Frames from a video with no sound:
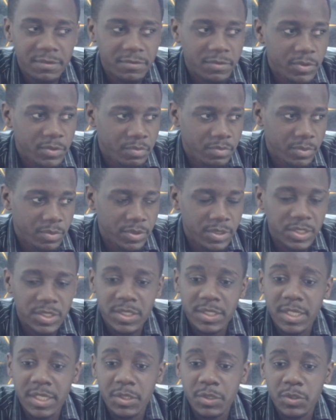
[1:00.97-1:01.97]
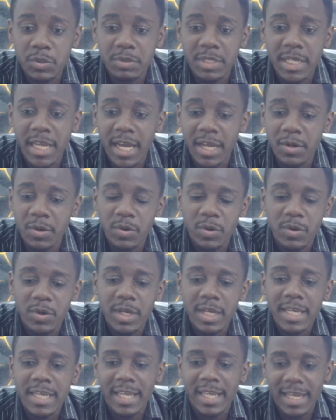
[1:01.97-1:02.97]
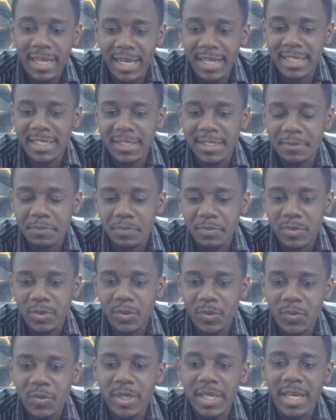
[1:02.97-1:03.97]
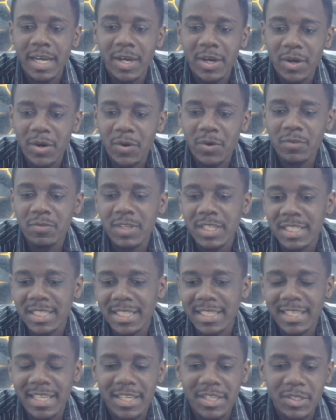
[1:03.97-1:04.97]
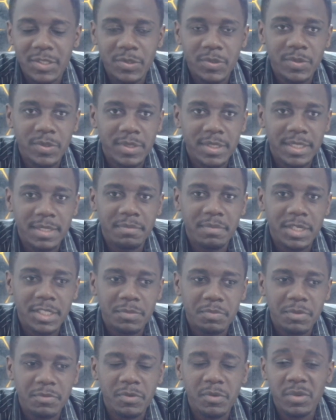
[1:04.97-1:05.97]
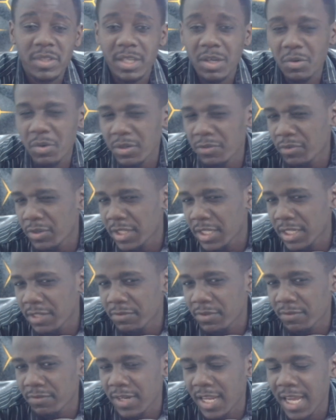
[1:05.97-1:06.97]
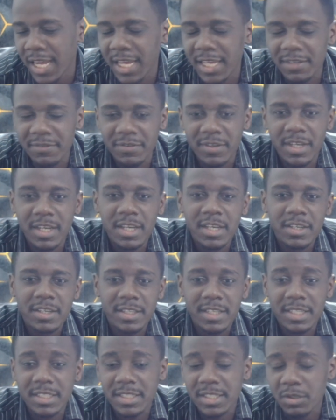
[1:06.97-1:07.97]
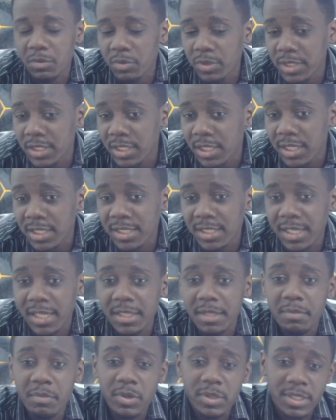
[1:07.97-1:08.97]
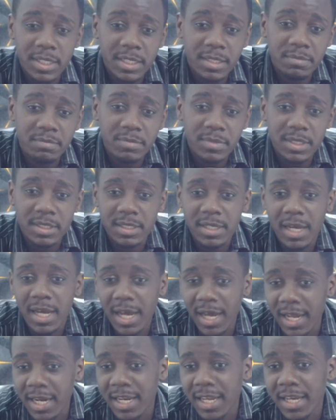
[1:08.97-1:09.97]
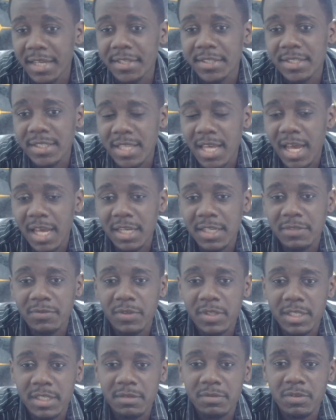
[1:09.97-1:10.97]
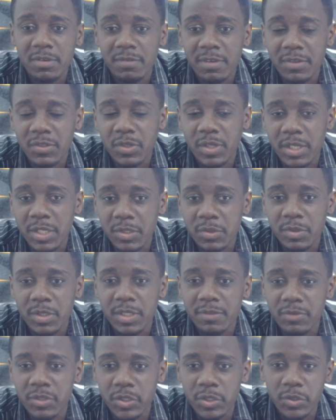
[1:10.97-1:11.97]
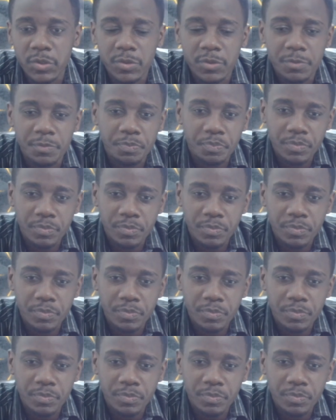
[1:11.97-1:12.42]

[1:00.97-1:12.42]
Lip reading: Football. This is the YouTube channel, and we are obviously into the match preview. We thank God for the gift of life. That's the Christians and the Muslims. Allah is thanked for the gift of life. So I'm going to give to you,